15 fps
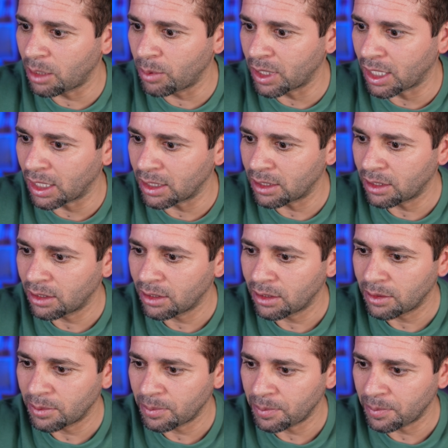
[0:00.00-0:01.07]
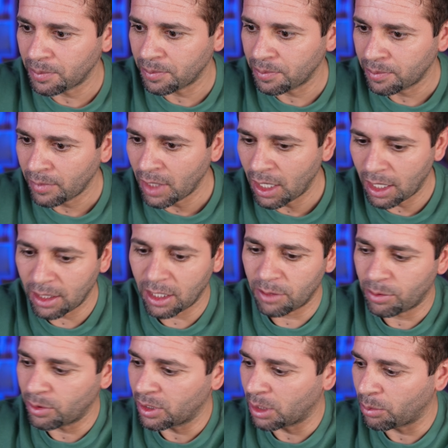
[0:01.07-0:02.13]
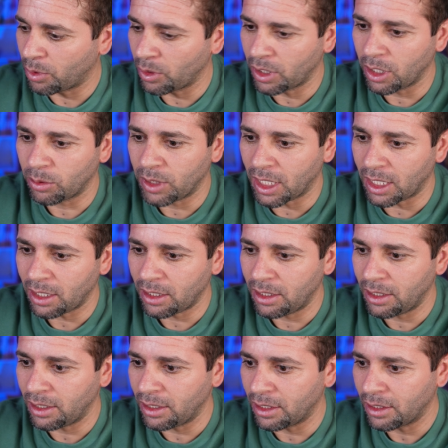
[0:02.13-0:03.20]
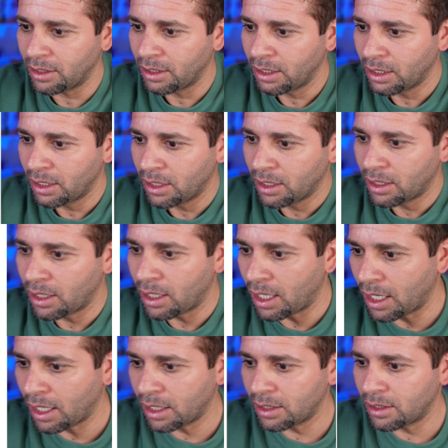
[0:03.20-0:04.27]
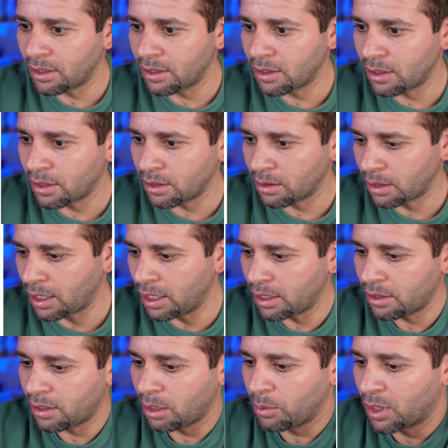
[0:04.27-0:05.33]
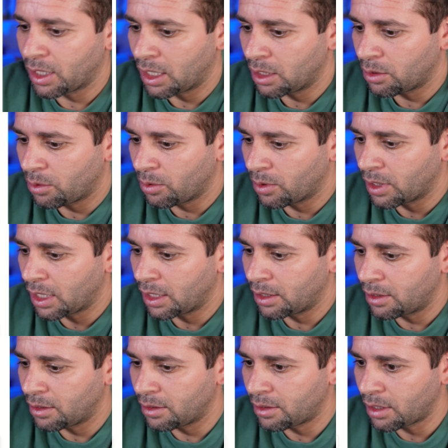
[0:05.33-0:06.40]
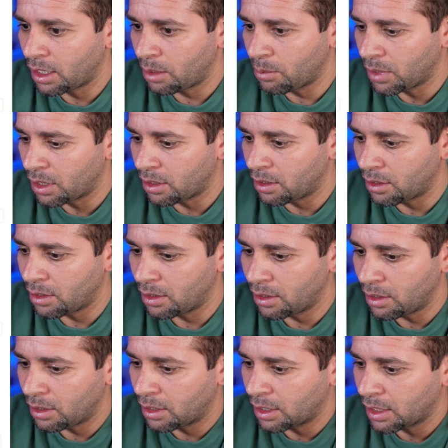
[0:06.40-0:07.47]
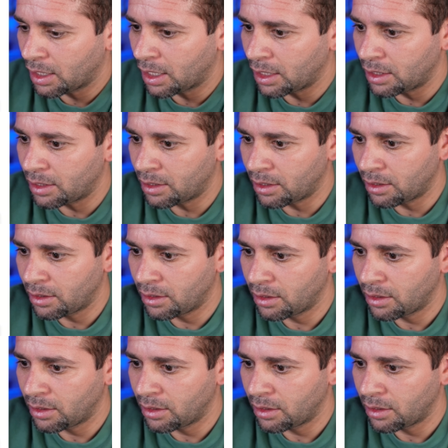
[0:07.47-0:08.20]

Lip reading: summarize. And then, for example, go directly here and click summarize or write summarize.